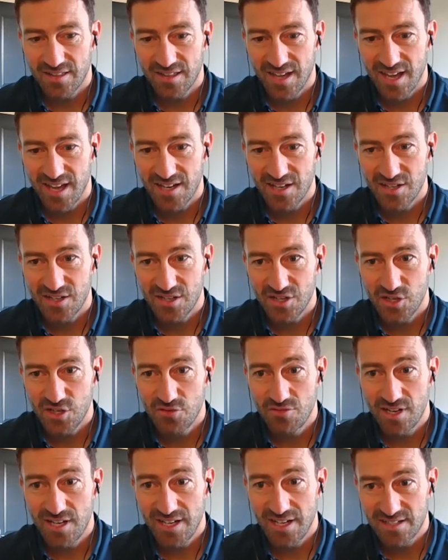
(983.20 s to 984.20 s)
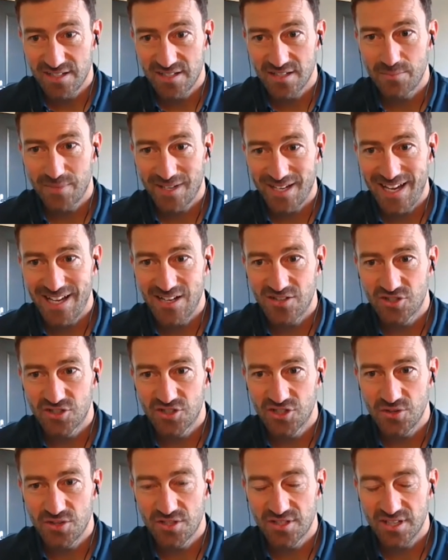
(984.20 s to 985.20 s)
then you really need to be
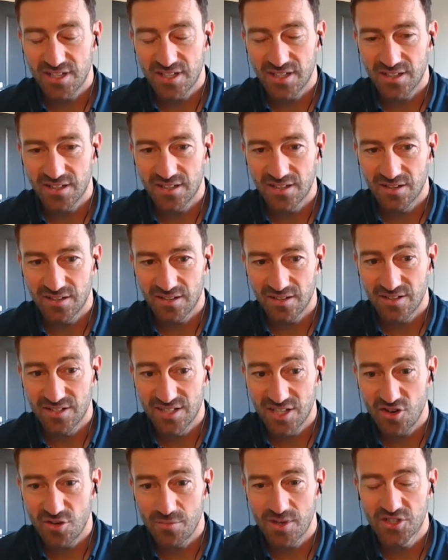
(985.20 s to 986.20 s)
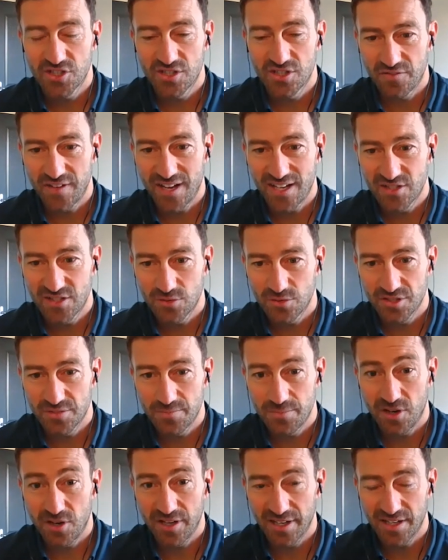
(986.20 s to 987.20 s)
introducing zero emission vessels
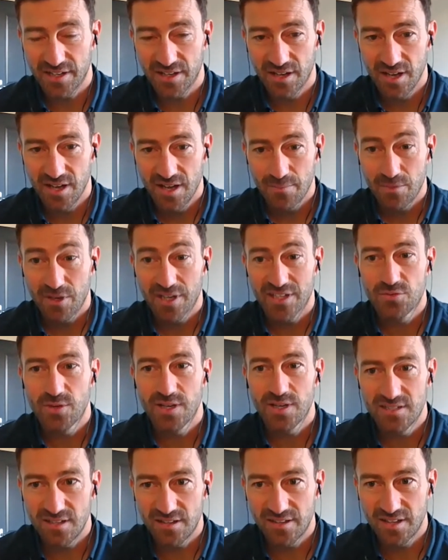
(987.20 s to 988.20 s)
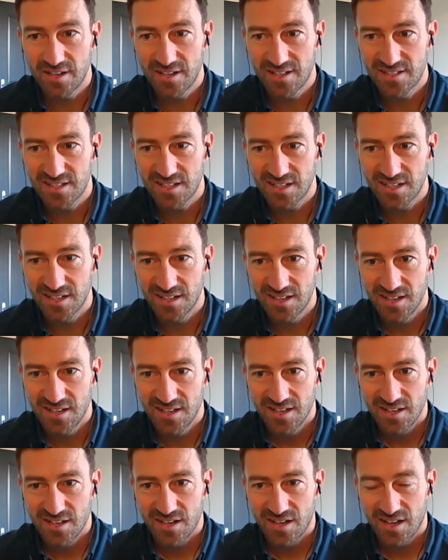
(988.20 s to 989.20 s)
by 2030,
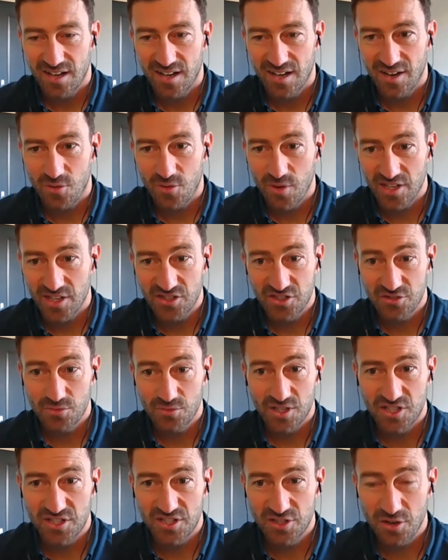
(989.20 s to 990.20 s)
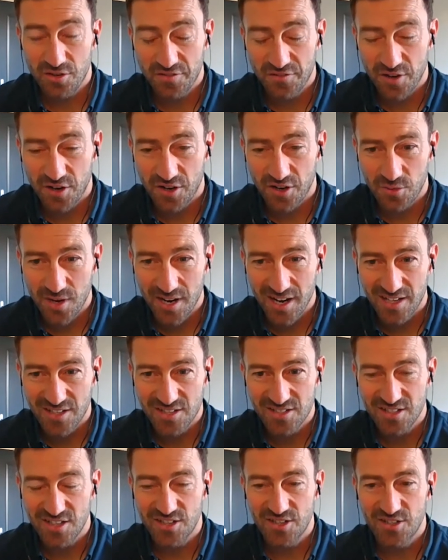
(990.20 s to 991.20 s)
which is not far away.
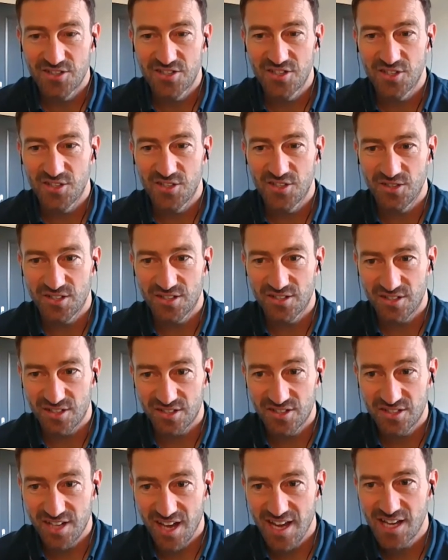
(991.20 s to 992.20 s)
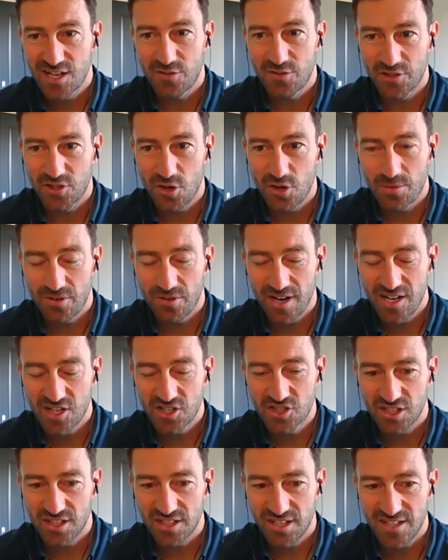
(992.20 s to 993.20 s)
So to the scale of the
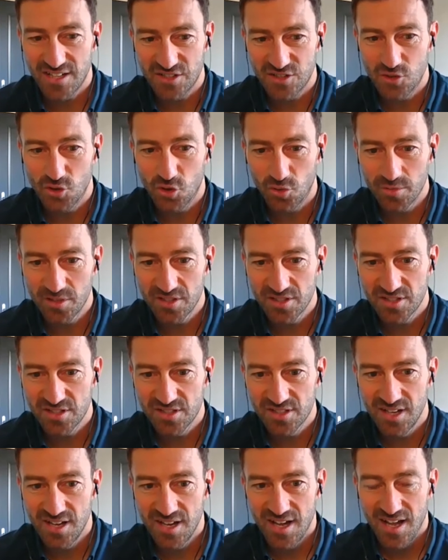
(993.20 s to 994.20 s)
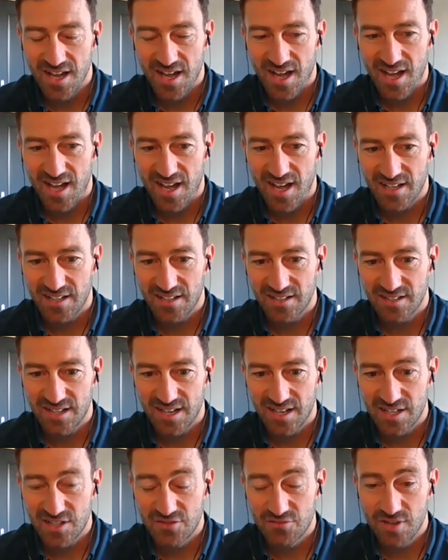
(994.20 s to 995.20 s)
operation is enormous, and
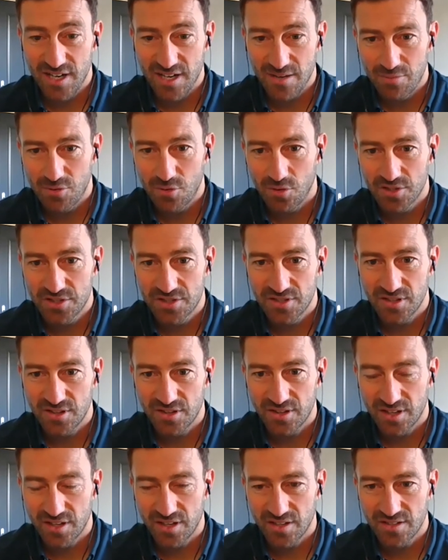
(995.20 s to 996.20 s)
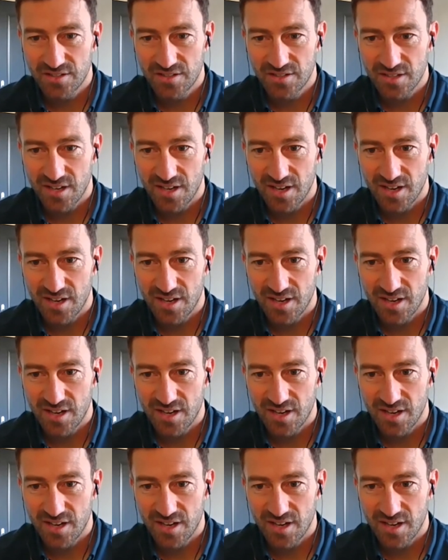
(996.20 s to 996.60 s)
it's really important that